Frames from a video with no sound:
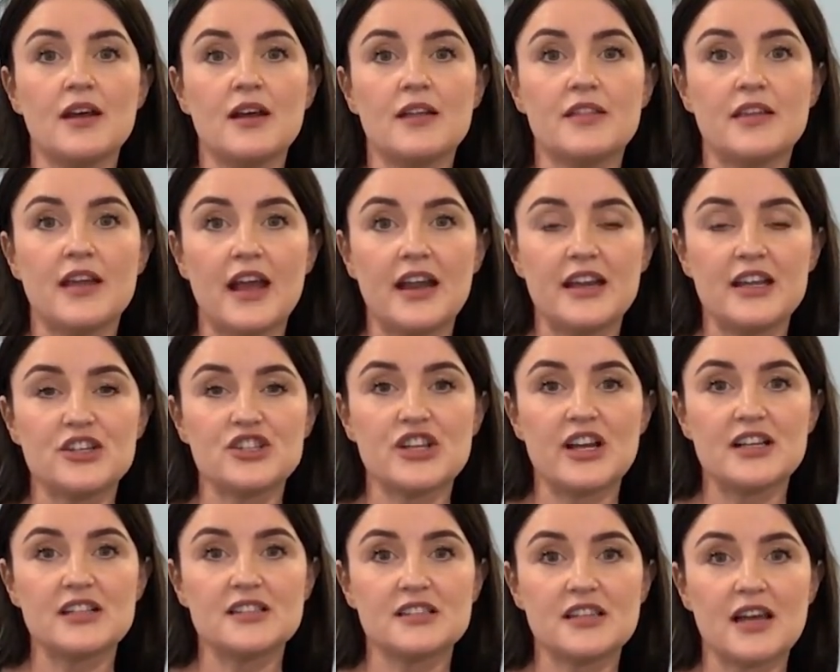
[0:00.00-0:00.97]
the
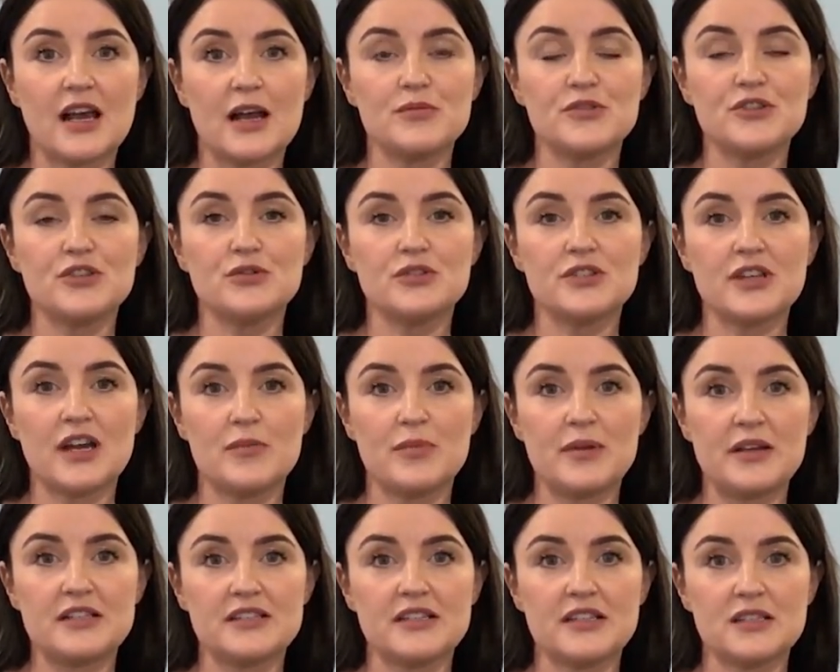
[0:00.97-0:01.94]
NHS Type 2
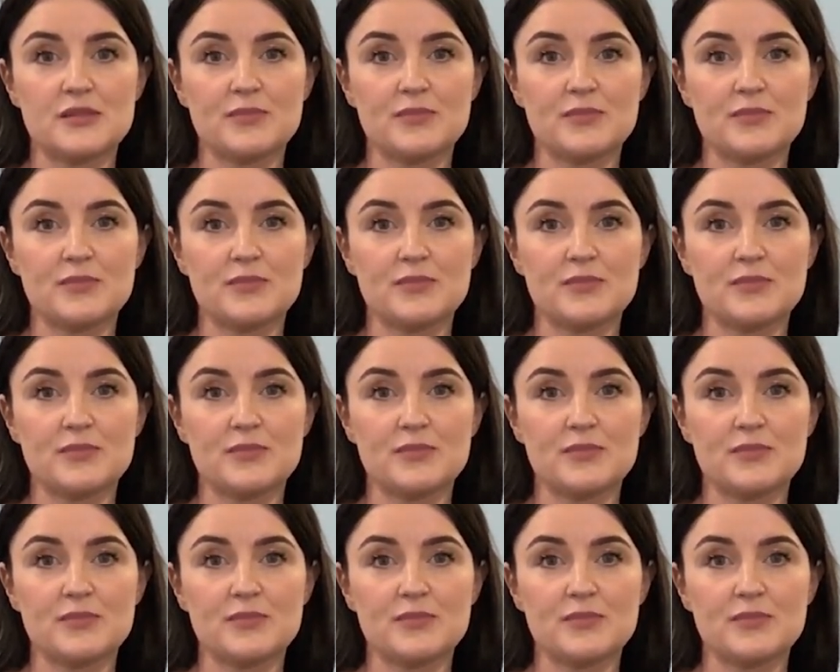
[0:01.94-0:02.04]
Diabetes